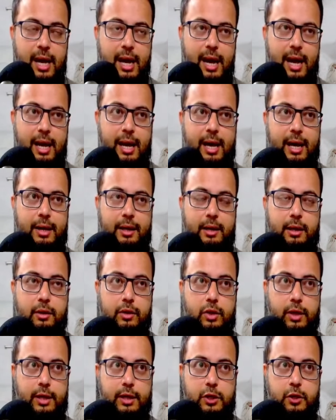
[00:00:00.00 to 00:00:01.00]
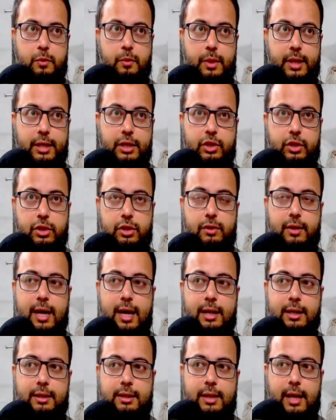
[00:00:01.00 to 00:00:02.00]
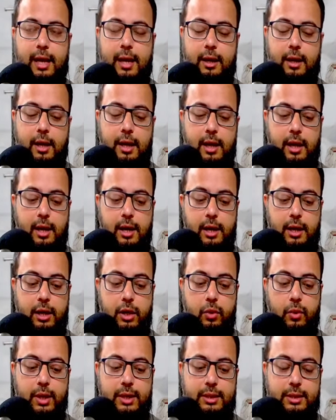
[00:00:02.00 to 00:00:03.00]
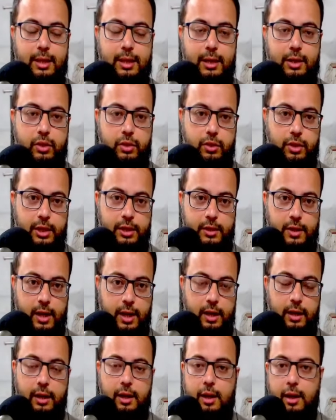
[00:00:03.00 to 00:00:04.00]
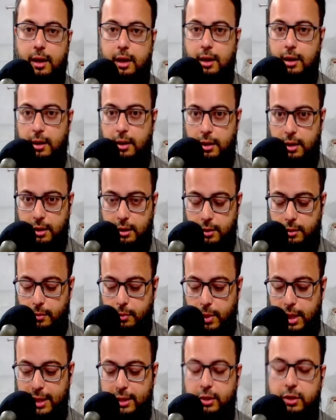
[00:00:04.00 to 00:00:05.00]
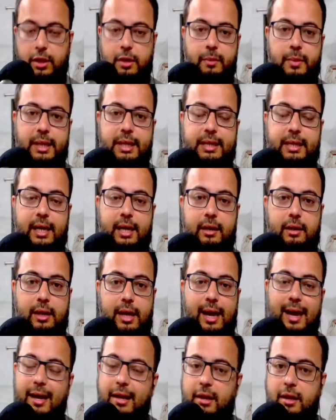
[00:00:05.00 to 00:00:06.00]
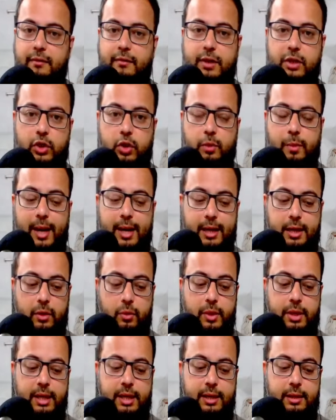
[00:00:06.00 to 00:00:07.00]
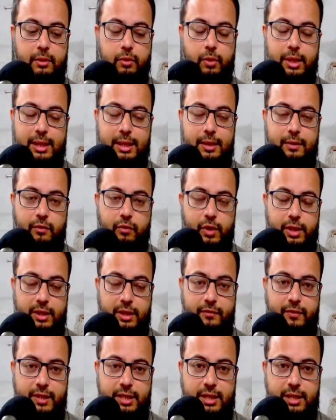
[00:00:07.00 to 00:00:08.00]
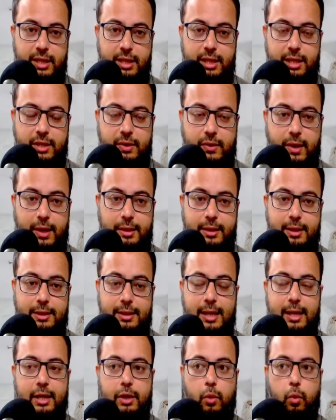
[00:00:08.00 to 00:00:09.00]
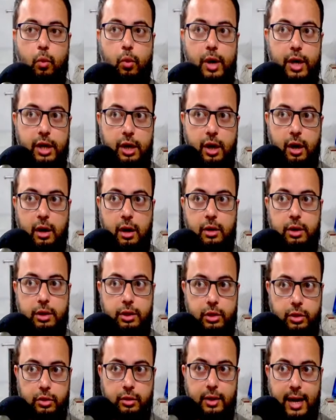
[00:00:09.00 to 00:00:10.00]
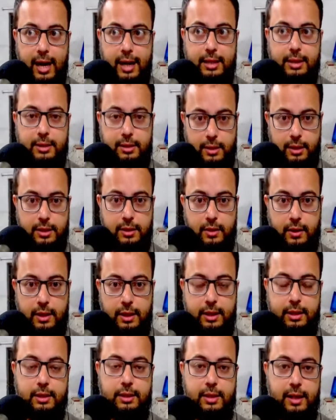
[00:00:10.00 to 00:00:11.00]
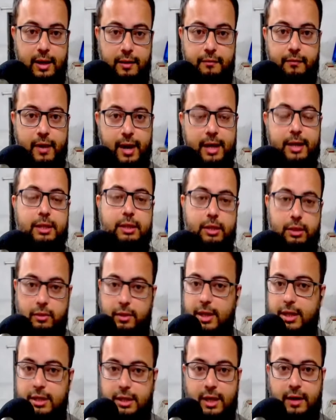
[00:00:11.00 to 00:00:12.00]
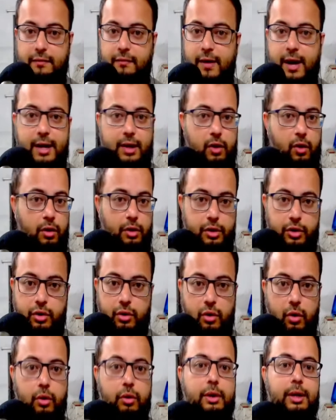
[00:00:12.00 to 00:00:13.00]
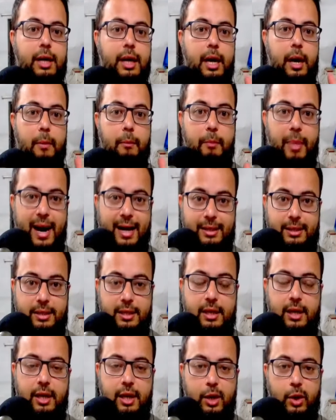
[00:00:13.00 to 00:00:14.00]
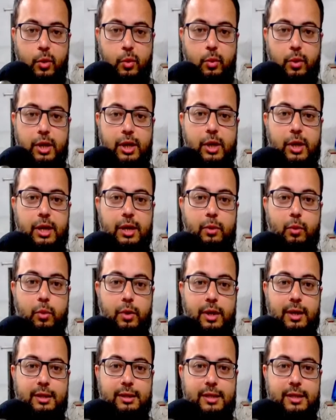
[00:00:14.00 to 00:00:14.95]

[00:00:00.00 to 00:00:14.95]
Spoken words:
and I explained to you guys that U.S. said to Israel, Anthony Blinken, and even Joe Biden, when they visited Israel, they said, we know you guys, Israelis, can fight. You guys can fight on your own, but we will